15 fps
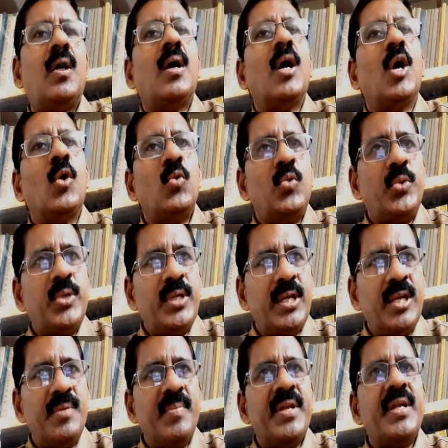How to
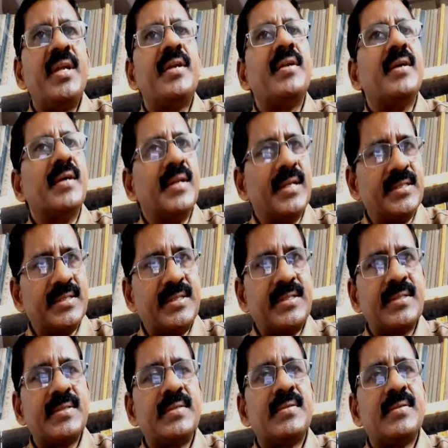eliminate risks?